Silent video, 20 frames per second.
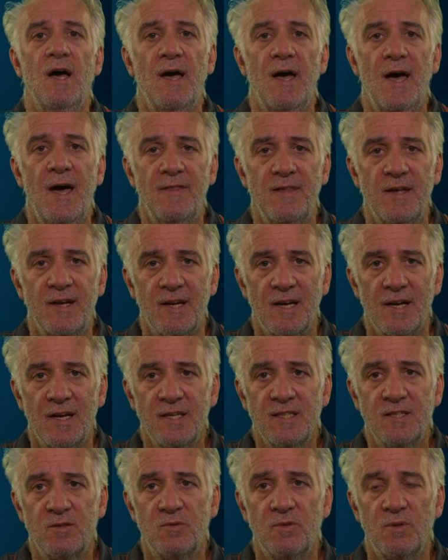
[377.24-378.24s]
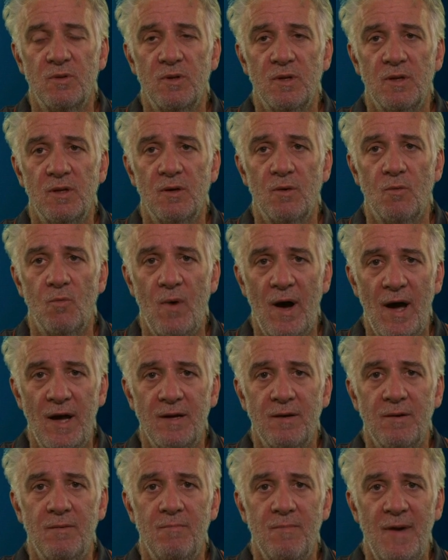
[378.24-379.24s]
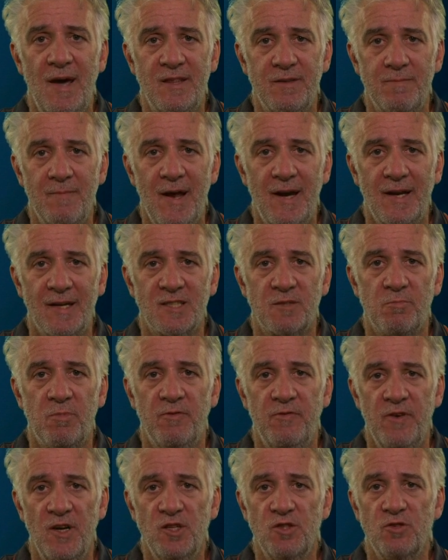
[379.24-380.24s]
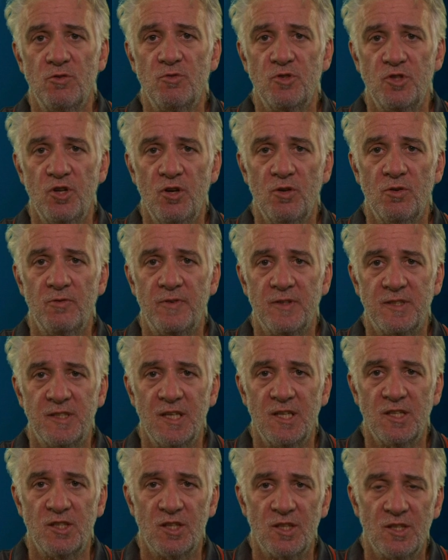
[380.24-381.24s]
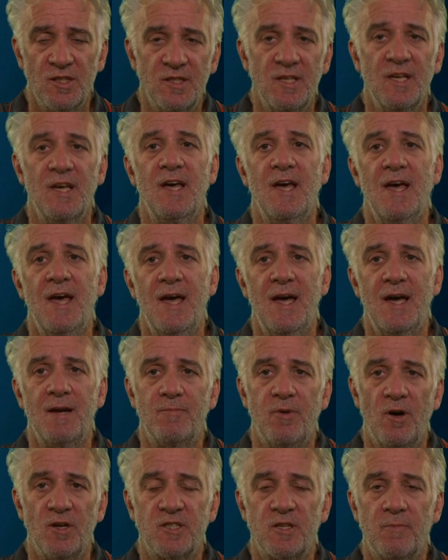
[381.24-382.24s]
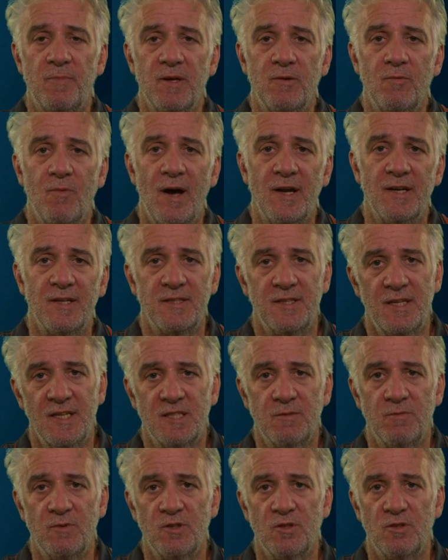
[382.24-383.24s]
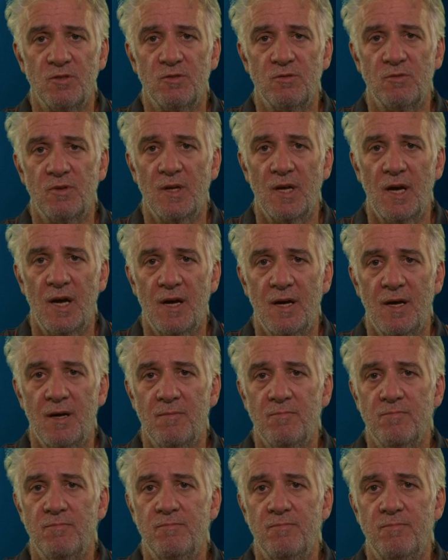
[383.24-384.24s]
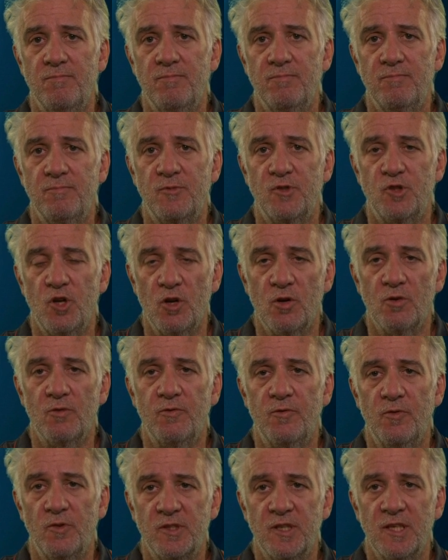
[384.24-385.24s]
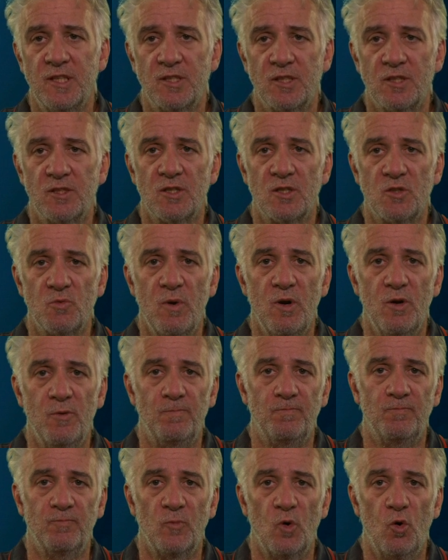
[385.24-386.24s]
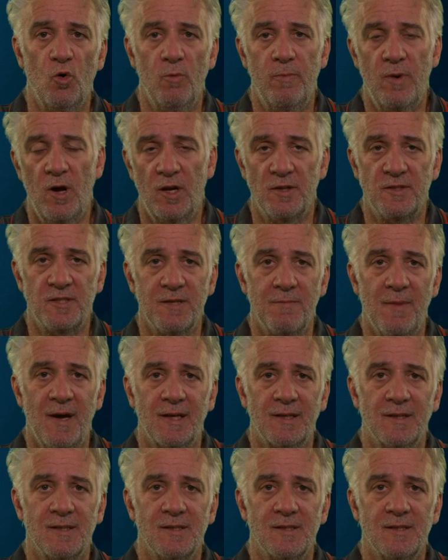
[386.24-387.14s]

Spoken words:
and then at least one mathematics professional journal for teachers, and possibly one assessment journal for teachers as well, or policymakers.